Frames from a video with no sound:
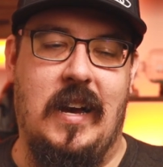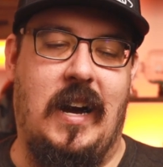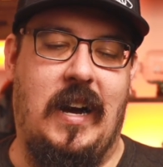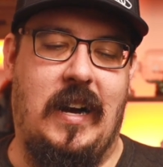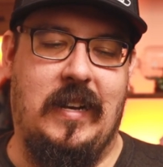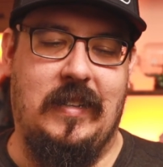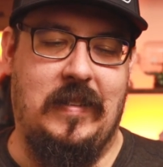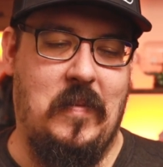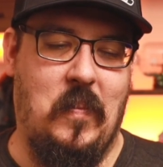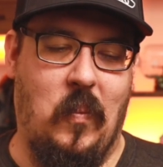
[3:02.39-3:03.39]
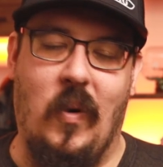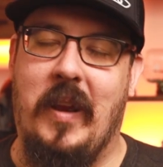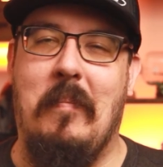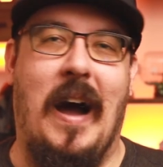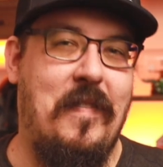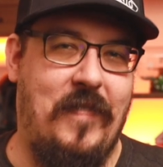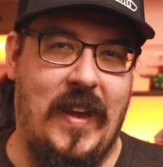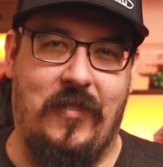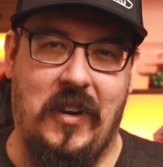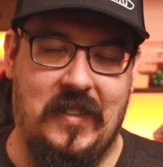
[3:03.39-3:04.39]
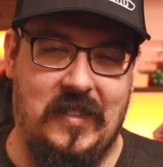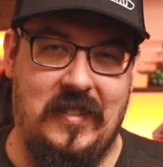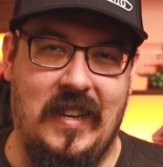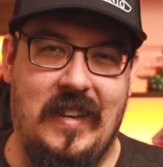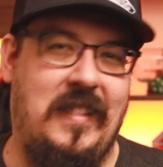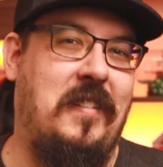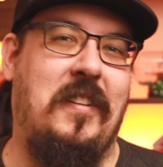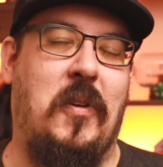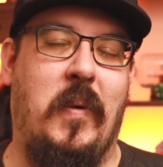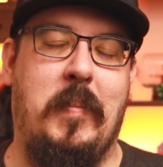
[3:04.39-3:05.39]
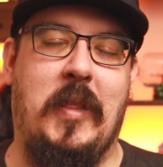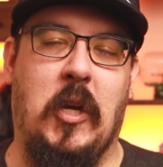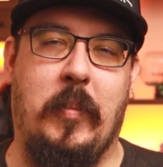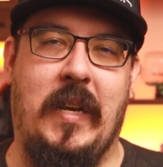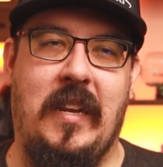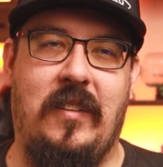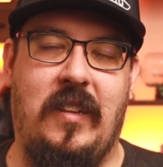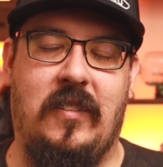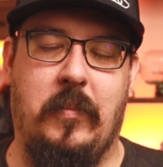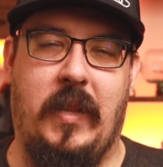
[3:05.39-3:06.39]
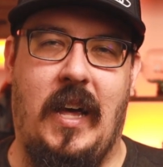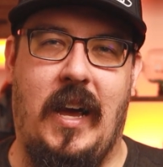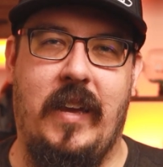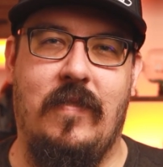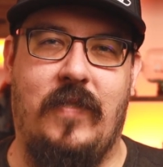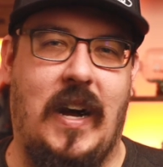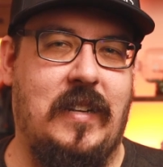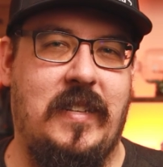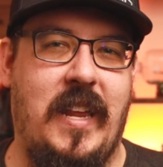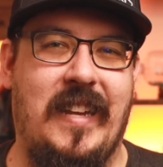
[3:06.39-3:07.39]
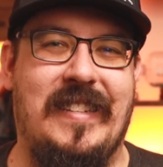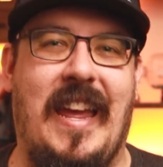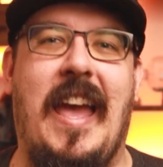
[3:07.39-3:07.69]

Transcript: uh, one of my favorites. This is going to be the Urban EDC Supply Voxnaes